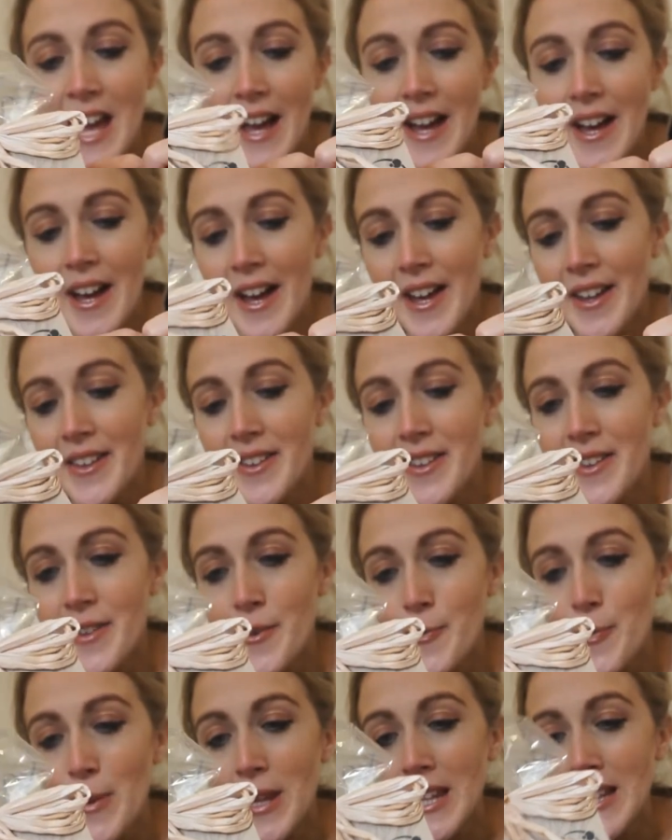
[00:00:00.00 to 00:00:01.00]
and the
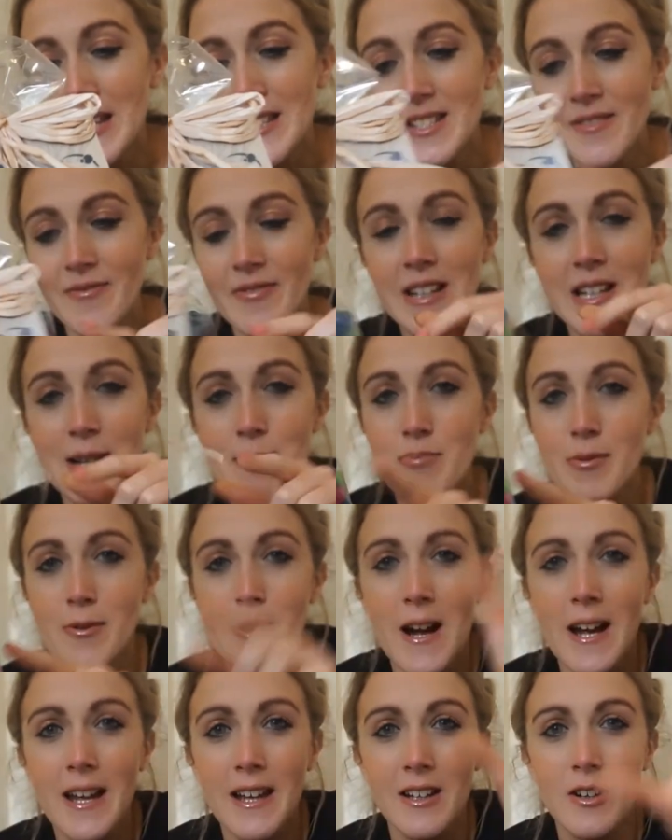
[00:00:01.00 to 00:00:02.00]
beans are really
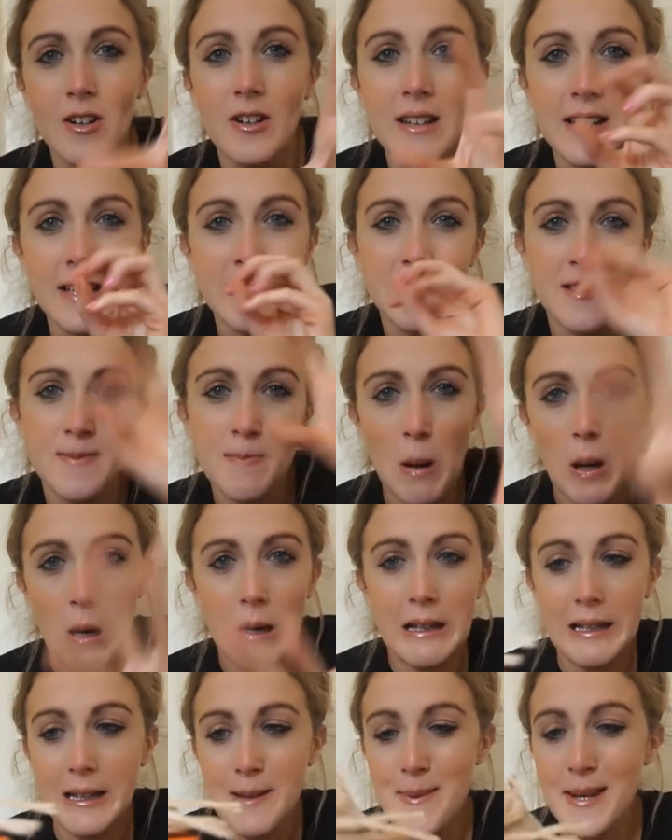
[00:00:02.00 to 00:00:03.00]
bright and got like
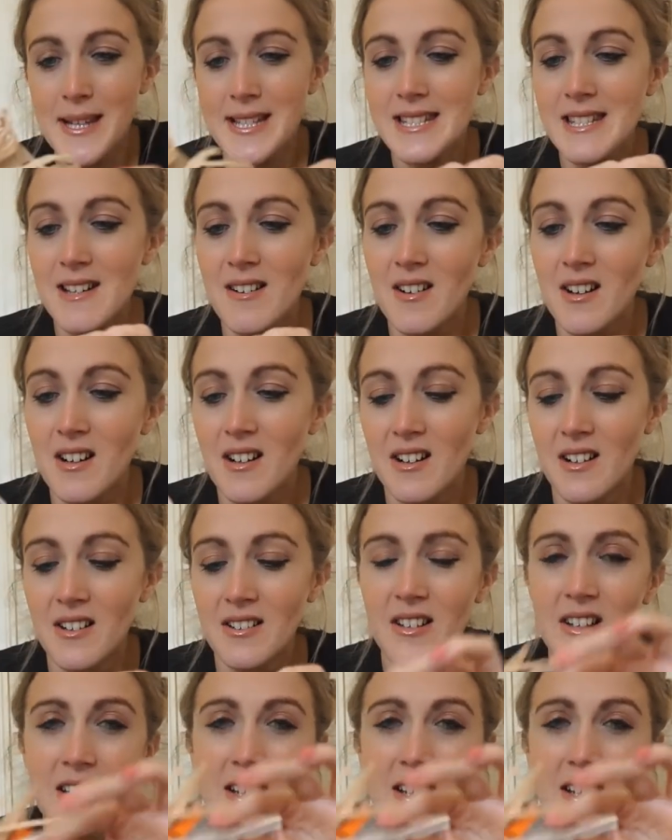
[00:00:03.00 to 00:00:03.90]
sparkly bits on.